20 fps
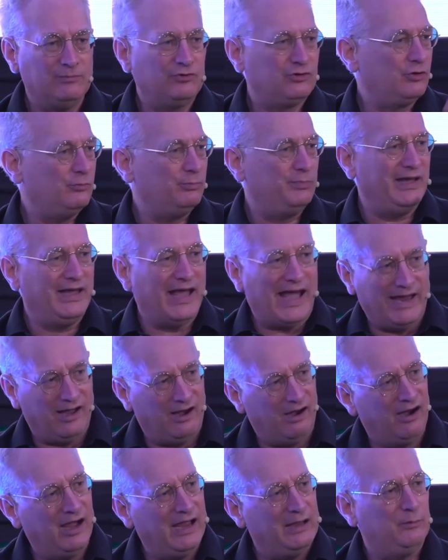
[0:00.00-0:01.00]
could be
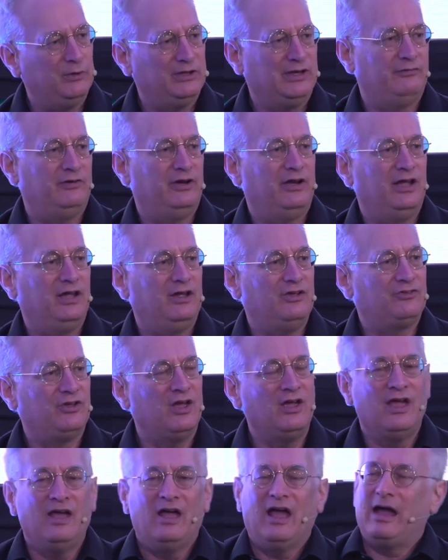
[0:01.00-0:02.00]
AI, whatever it is,
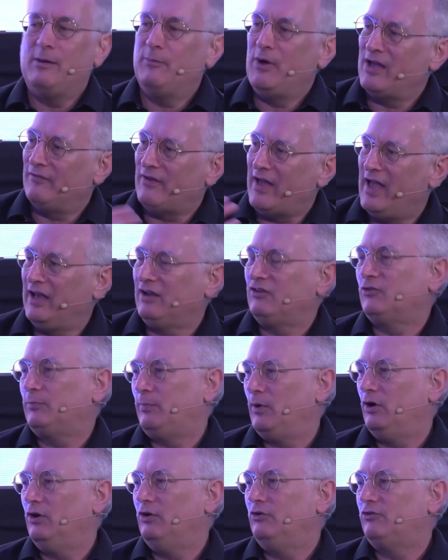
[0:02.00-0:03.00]
and we have
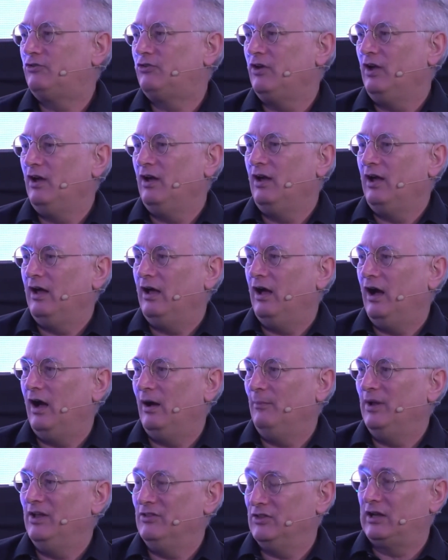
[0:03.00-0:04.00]
experts
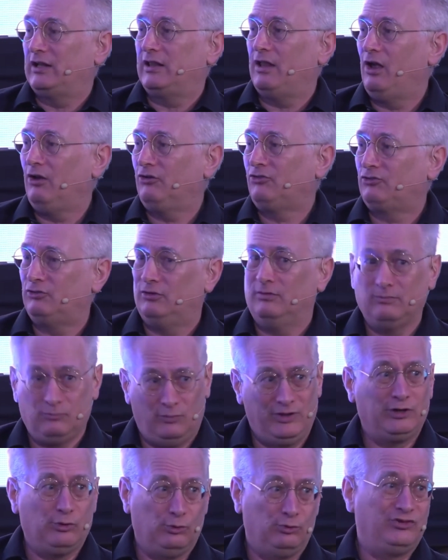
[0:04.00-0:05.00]
in the classroom
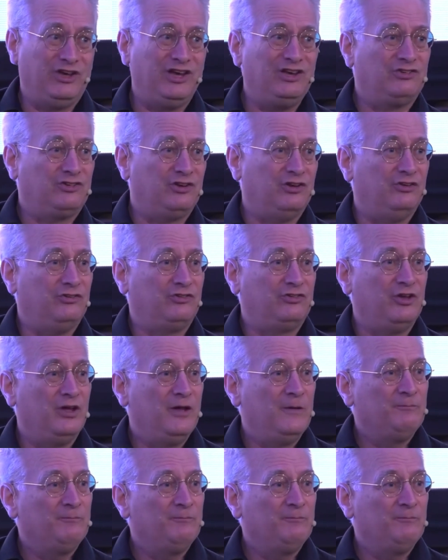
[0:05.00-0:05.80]
we call teachers,